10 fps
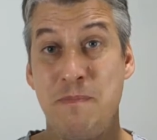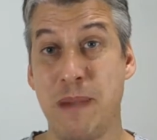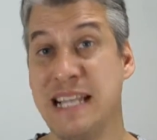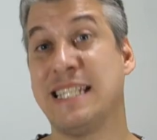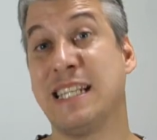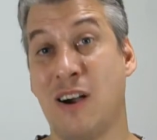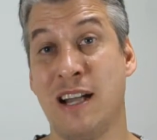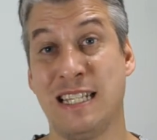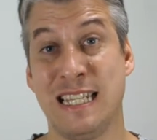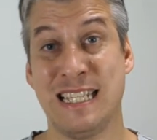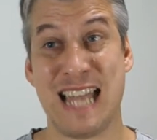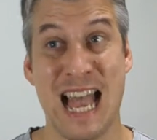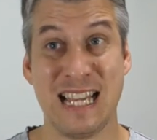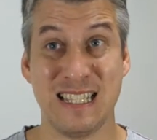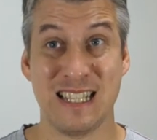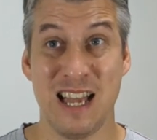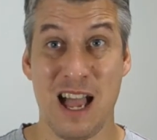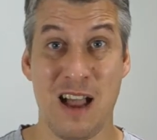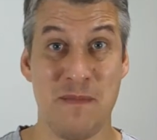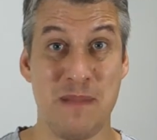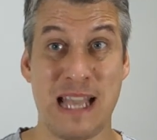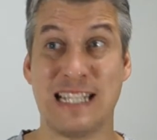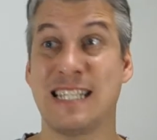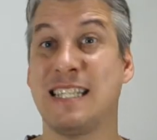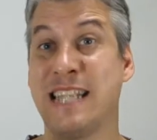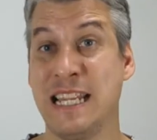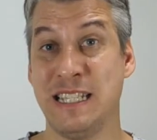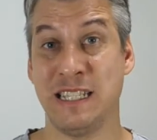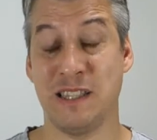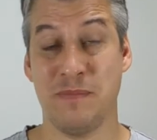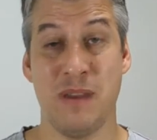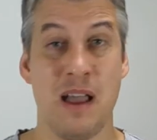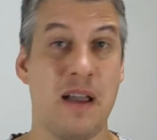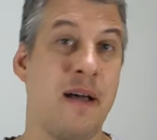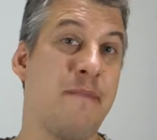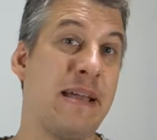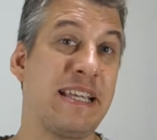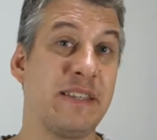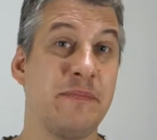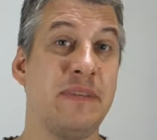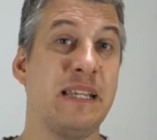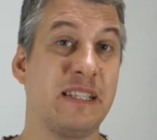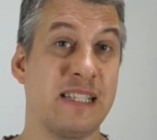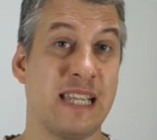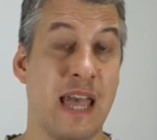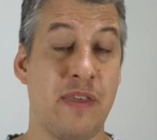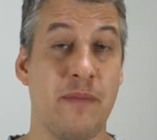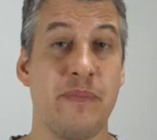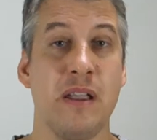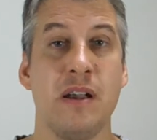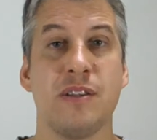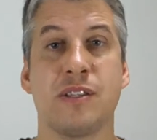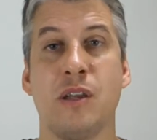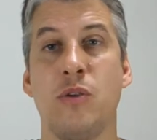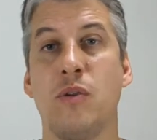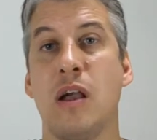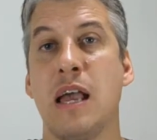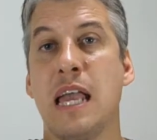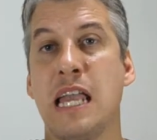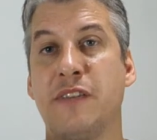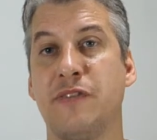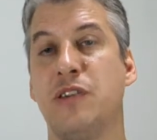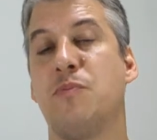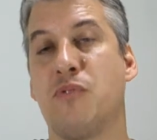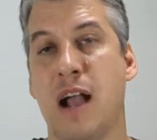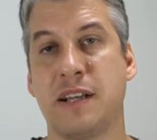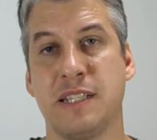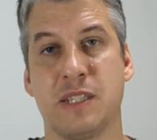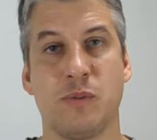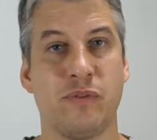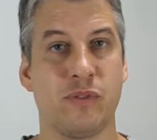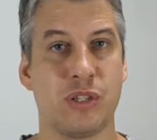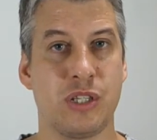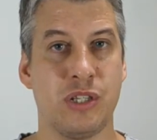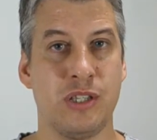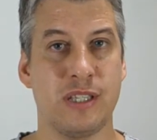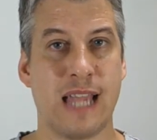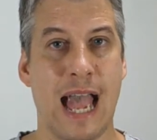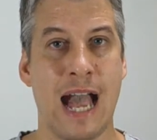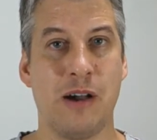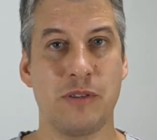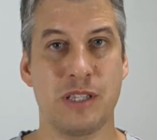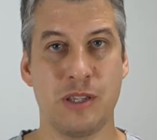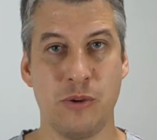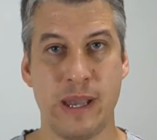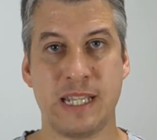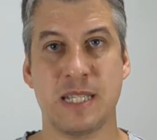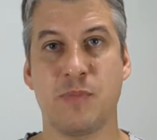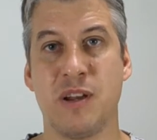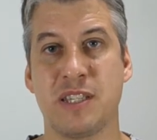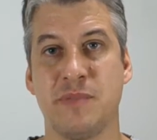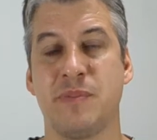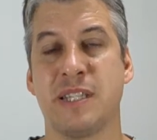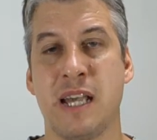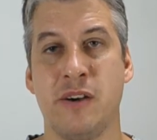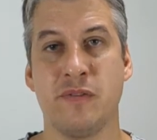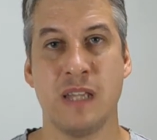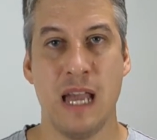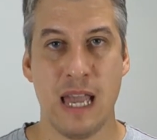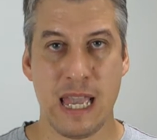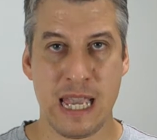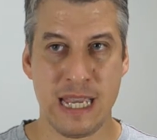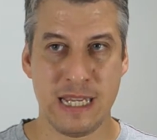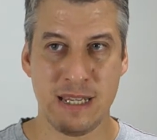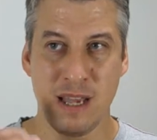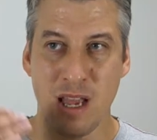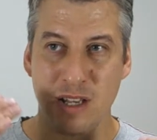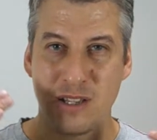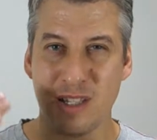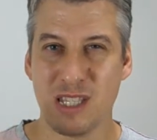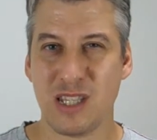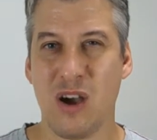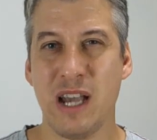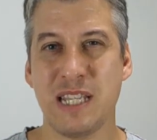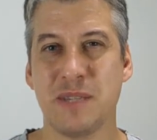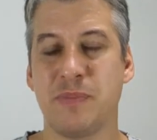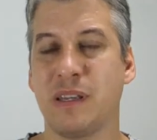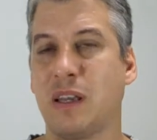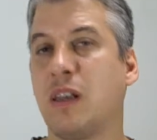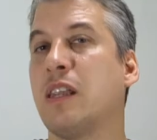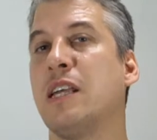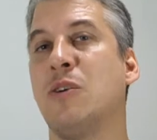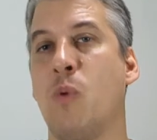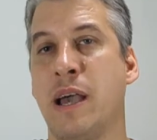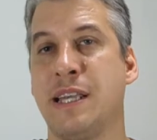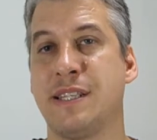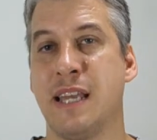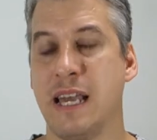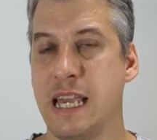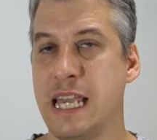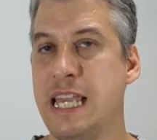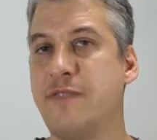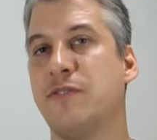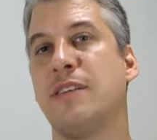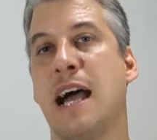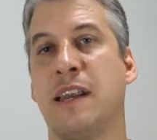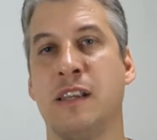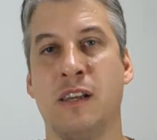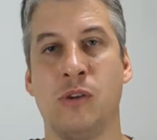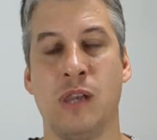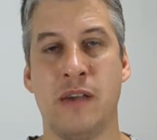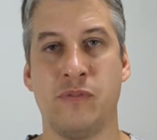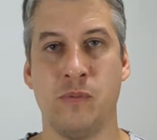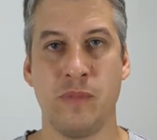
basic ideas and extending them, making them link together. So if you practice with your students how to express themselves in concise but clear ways, even at a low level,